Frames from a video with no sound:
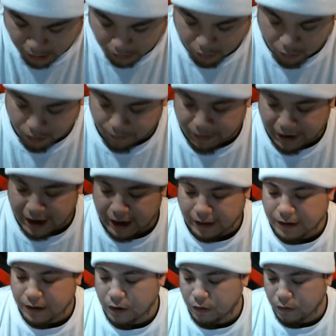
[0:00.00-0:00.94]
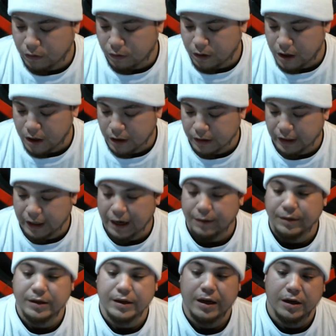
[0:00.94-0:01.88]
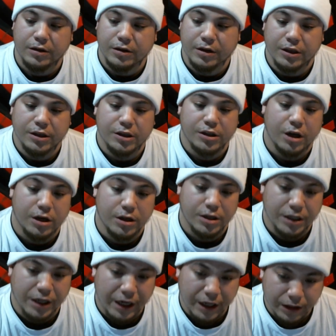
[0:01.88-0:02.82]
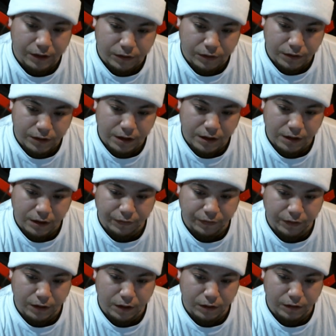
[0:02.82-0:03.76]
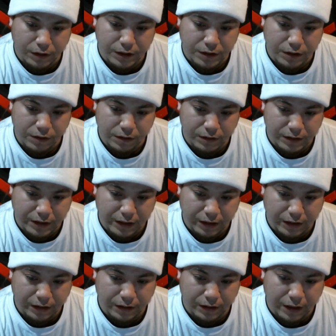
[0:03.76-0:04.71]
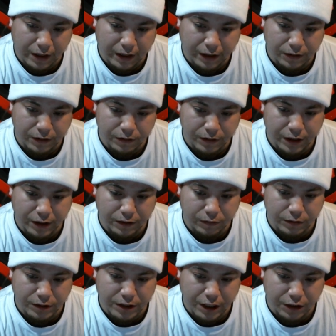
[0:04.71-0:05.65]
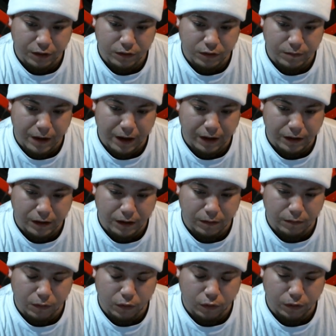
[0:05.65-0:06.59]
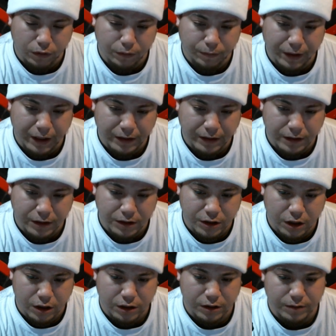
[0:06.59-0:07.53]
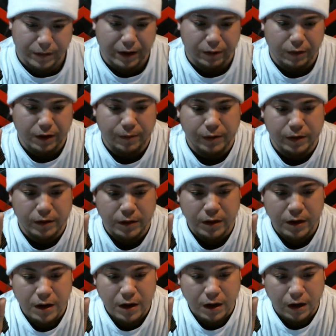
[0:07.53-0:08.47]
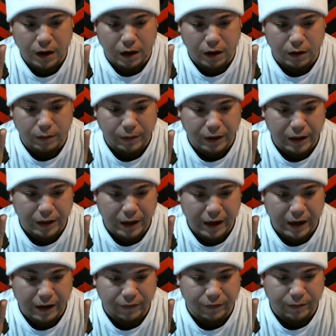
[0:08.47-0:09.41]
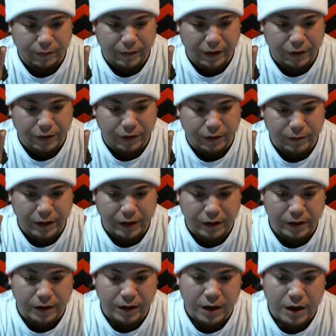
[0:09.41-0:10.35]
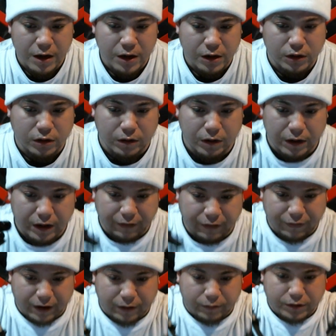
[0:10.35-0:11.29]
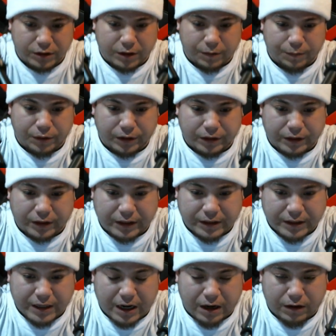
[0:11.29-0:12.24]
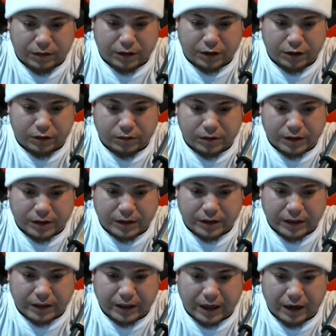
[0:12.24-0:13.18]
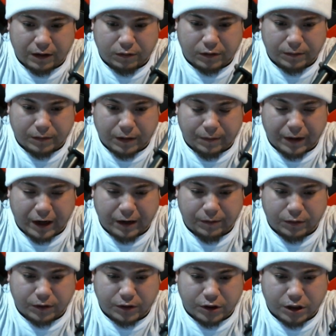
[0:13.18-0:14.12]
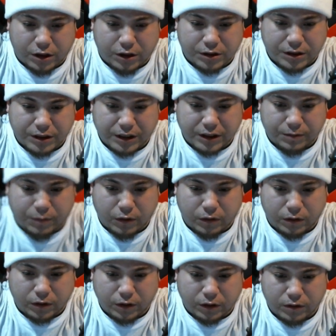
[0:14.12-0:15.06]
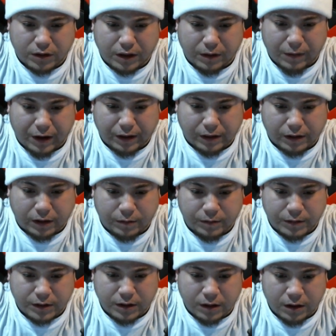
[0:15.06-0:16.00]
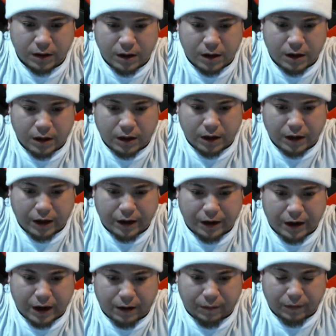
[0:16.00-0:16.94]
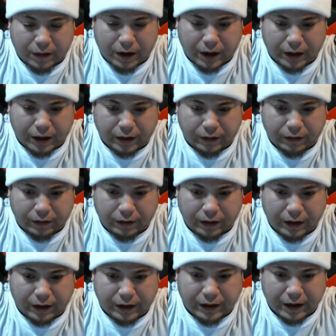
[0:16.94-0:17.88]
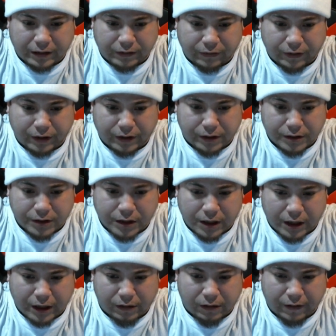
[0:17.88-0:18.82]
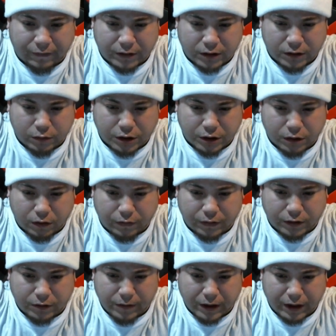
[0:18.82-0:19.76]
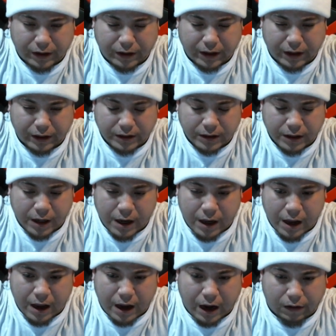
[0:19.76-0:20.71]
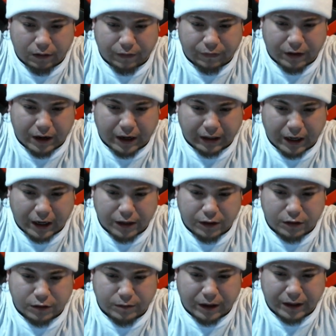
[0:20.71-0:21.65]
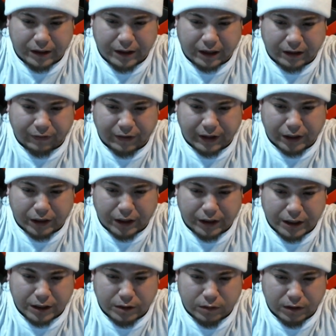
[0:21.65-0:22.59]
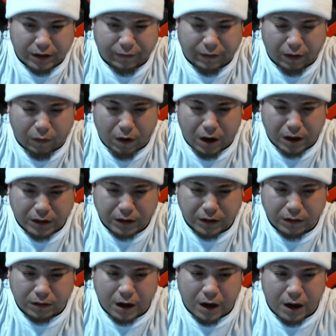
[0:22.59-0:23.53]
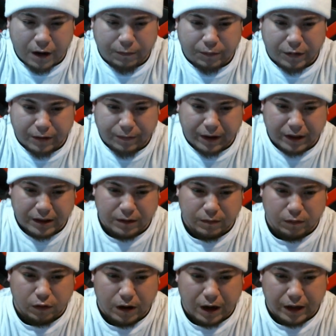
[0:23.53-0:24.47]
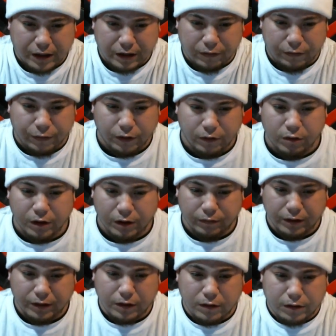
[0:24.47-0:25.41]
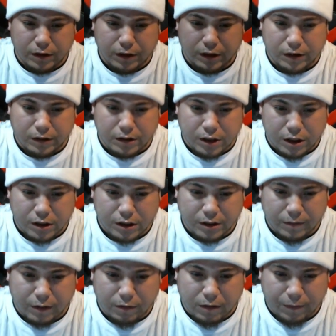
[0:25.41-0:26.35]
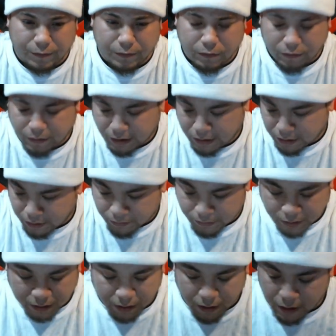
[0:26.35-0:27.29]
Going back to the ambidextrous charging handles, if you notice, you see the handle here, which I use my thumb more base to charge my weapon, and I have my thumb here. So if I was to put these down and you was to see, I'm able to charge these both using my thumbs and not my index fingers. I don't have to switch over to my index. However, I can use my index finger on this one if I want to, but it makes it more ideal for quick reloading and charging my weapon with my thumbs.